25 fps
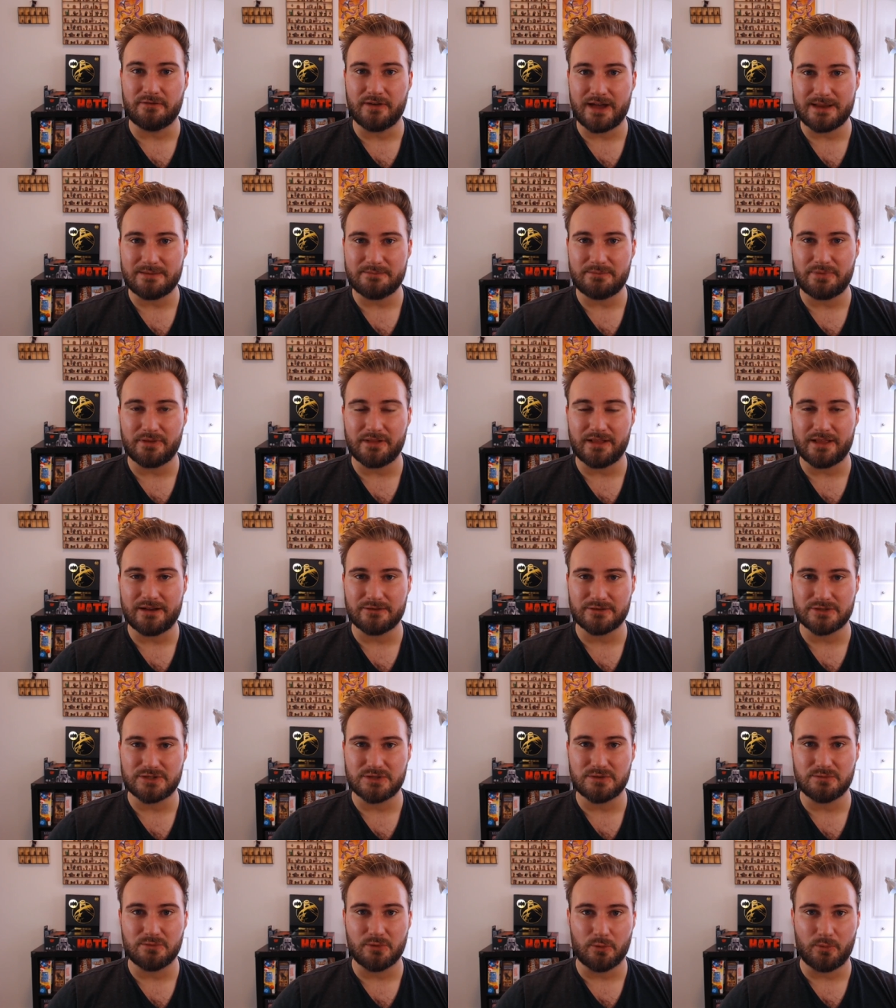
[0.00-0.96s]
players
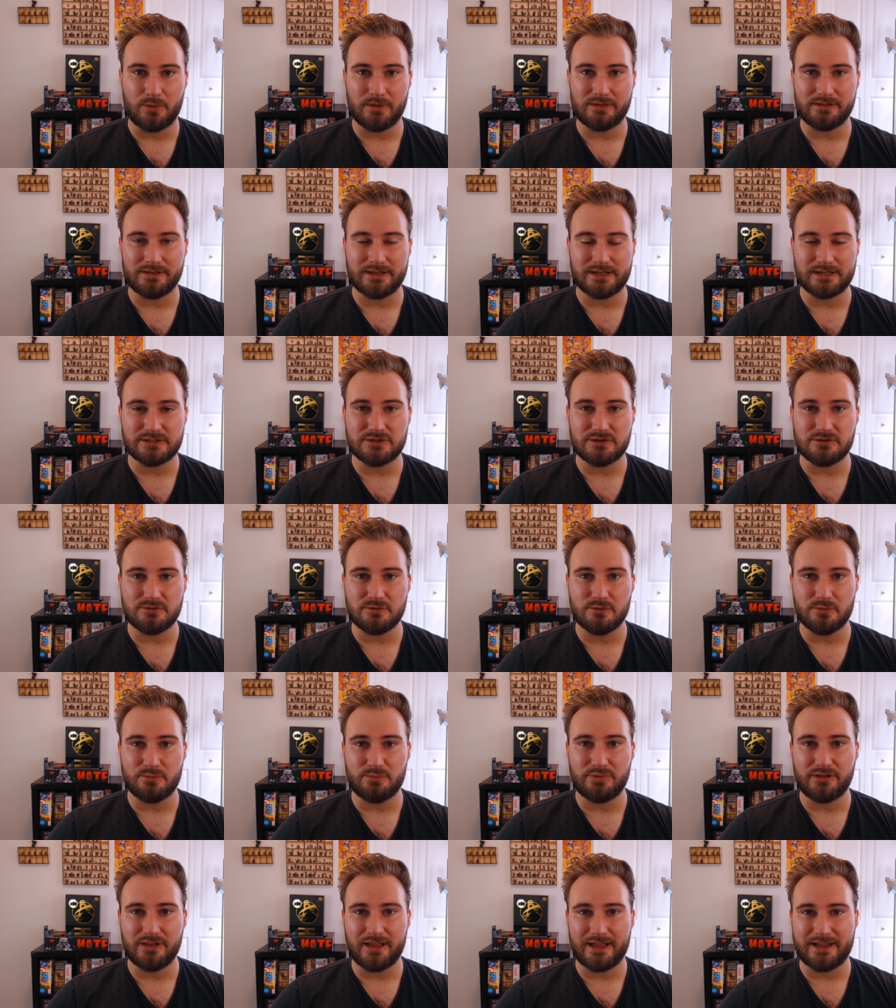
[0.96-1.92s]
who are willing to
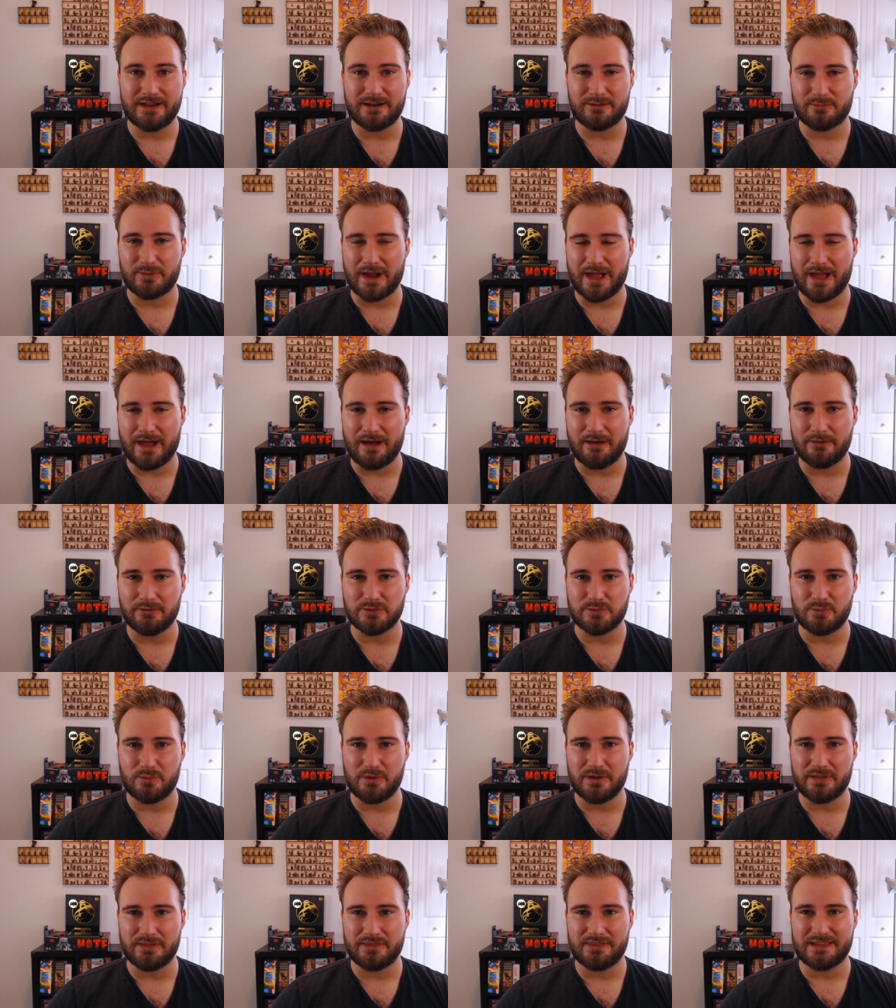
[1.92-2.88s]
play around
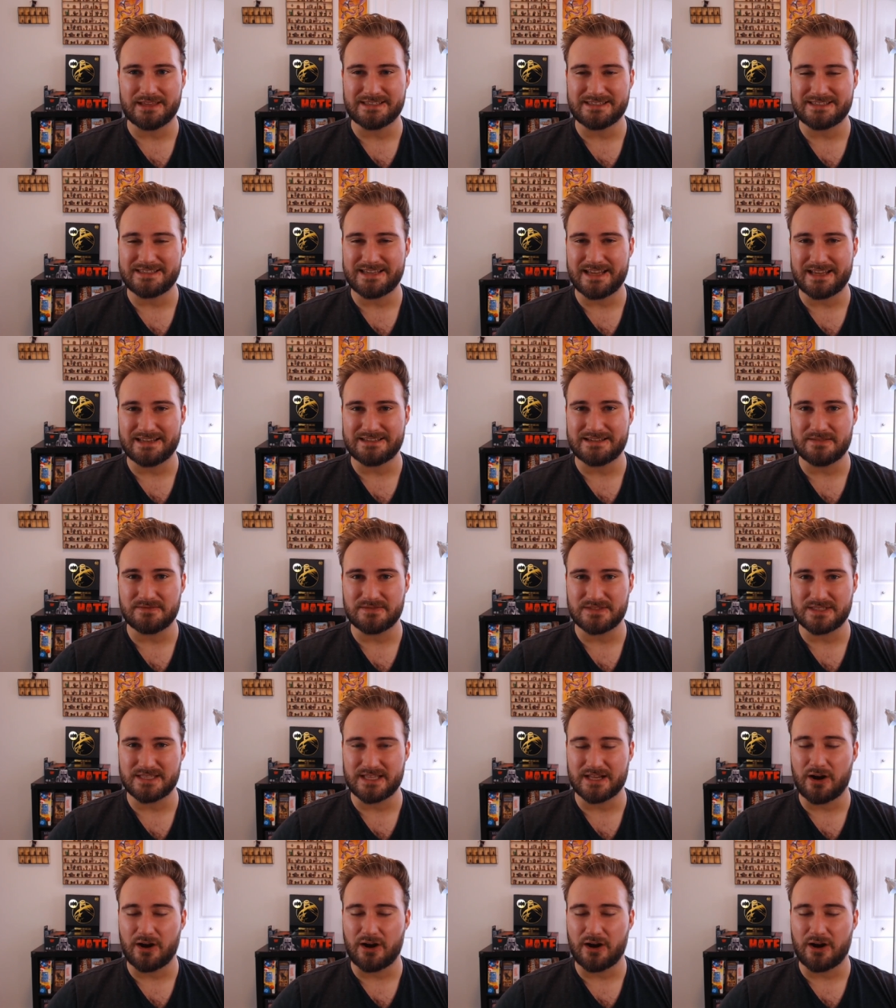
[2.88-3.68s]
with incentives that